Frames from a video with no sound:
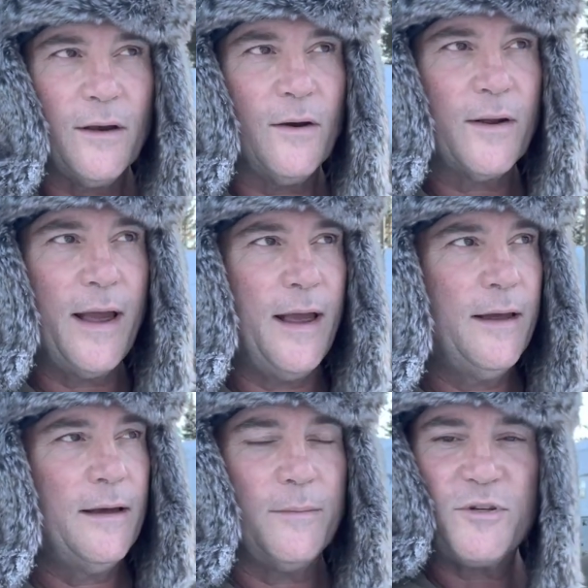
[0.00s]
Okay,
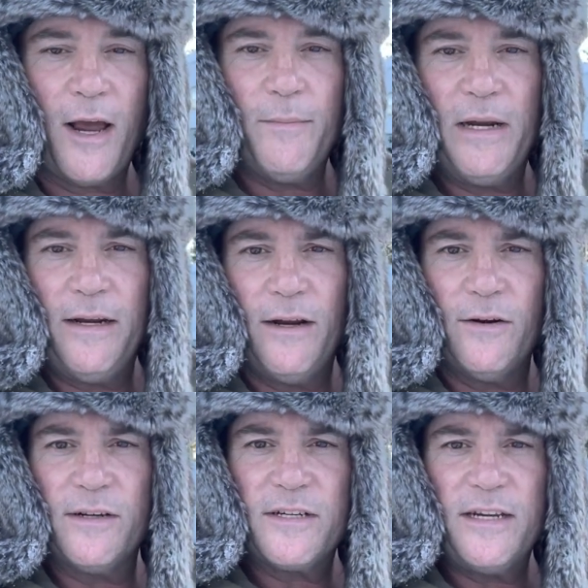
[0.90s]
I'm chiming in
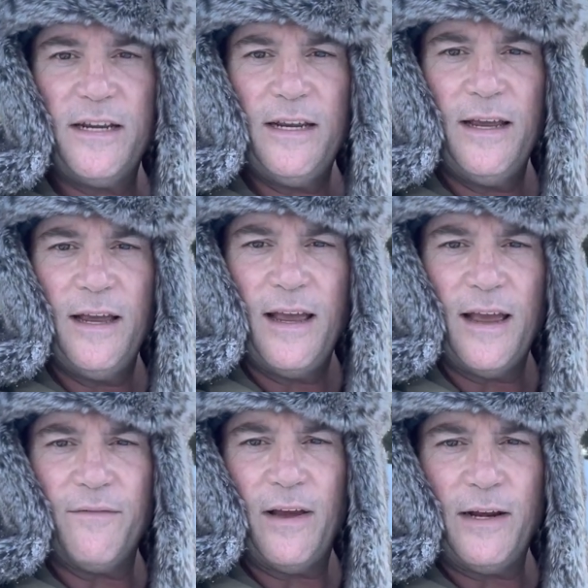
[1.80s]
here to see
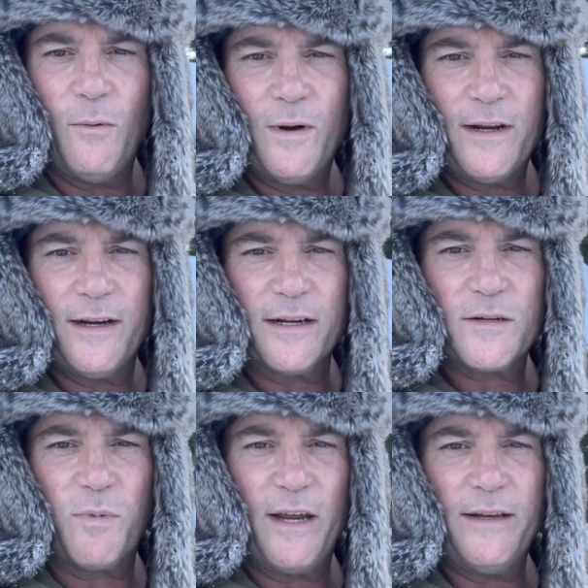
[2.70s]
if anyone can
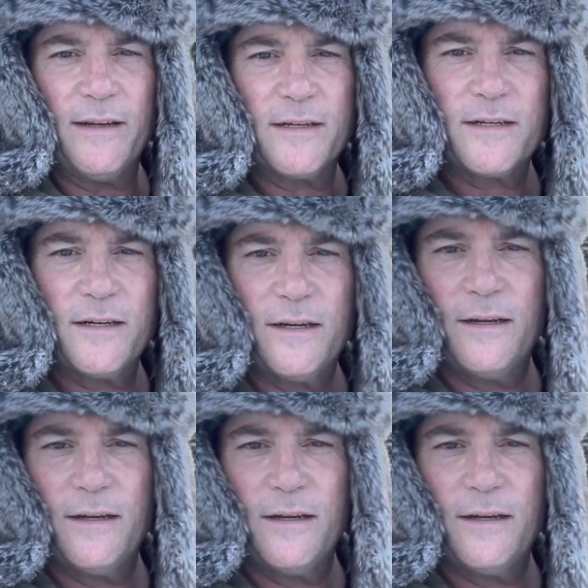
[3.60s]
explain this.